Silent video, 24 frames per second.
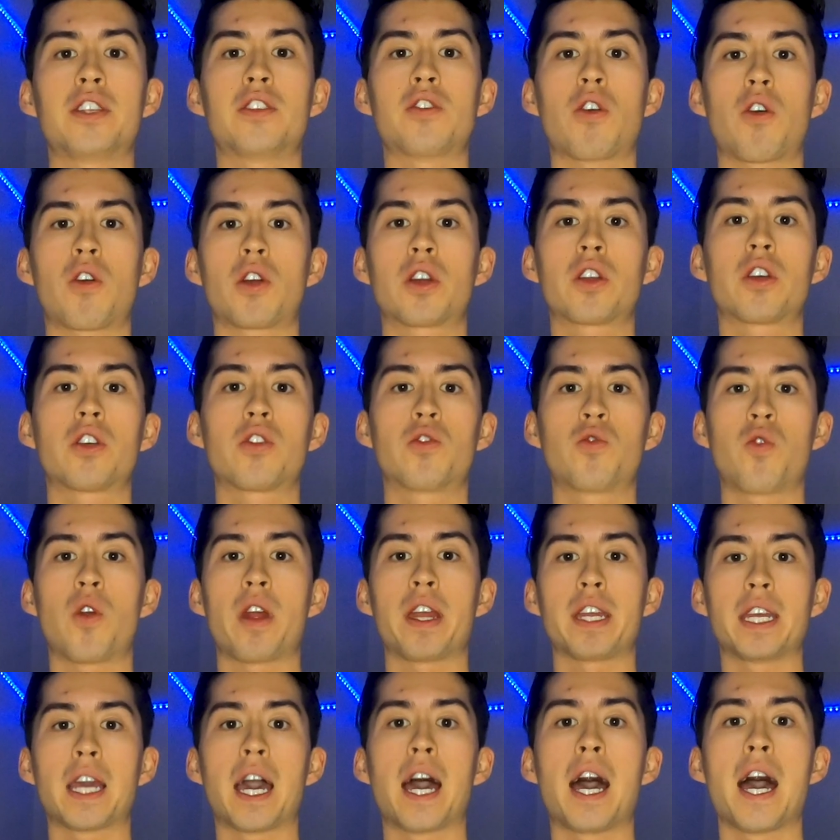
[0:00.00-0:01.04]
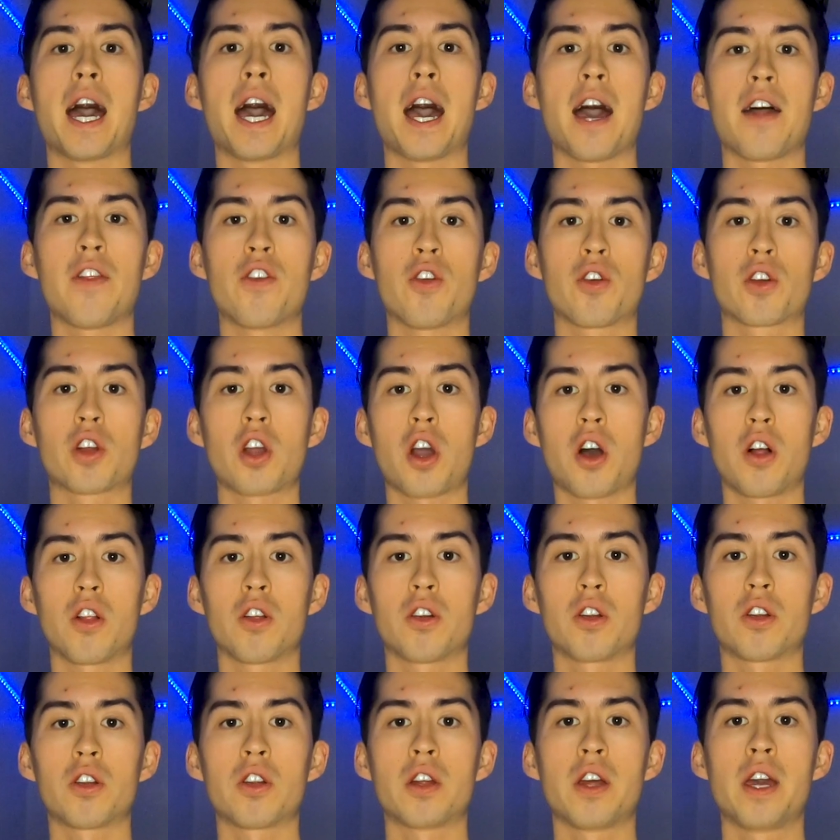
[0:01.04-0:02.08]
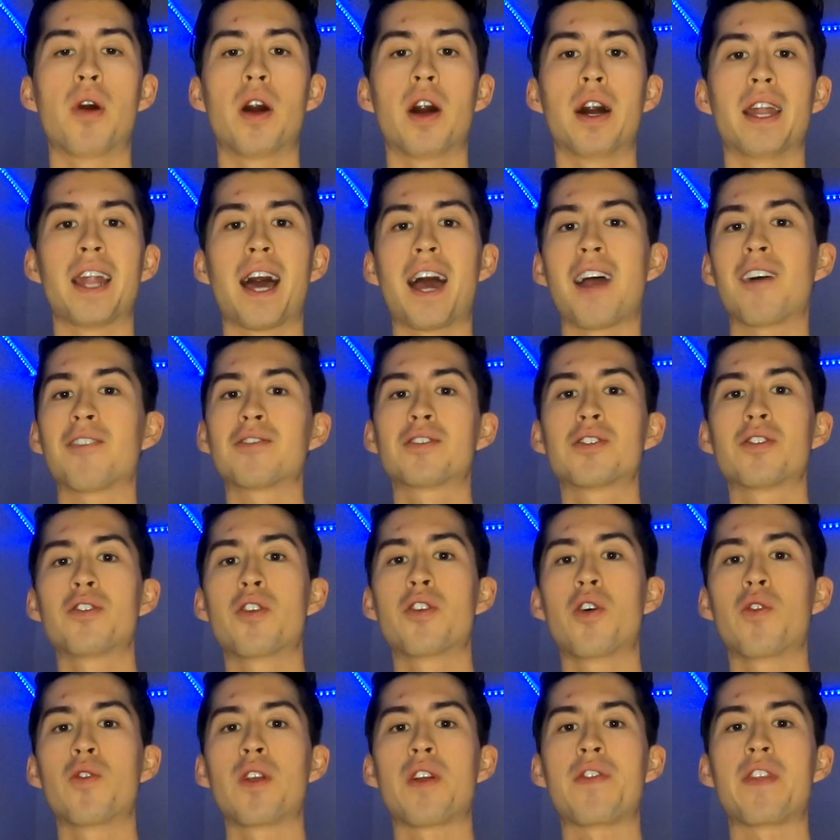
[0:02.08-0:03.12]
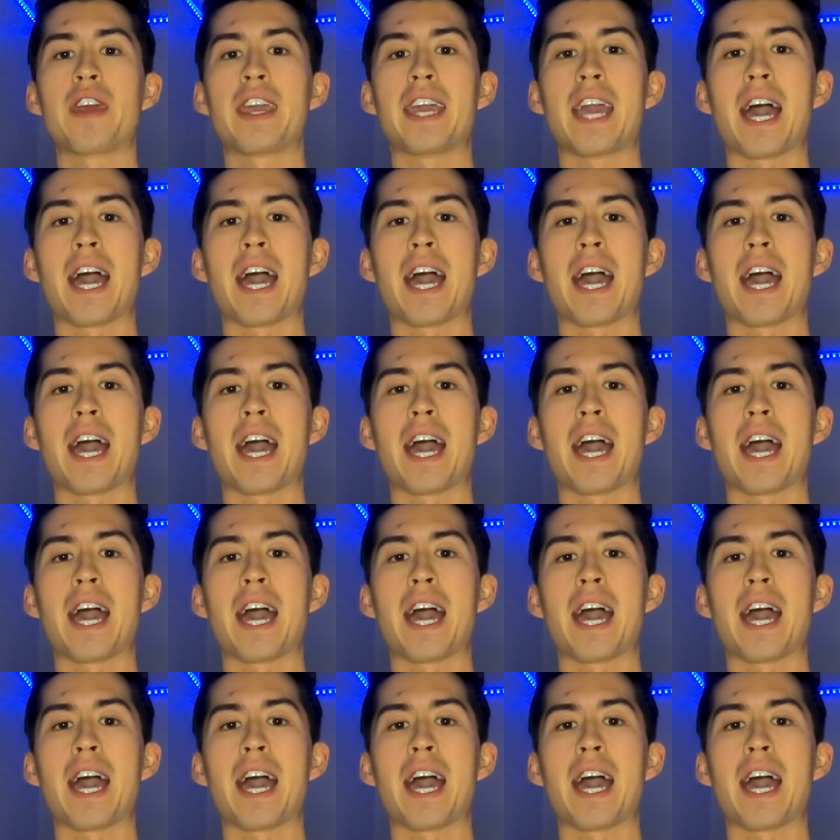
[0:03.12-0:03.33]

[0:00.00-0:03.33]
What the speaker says: dark gray heather color, but I also know that they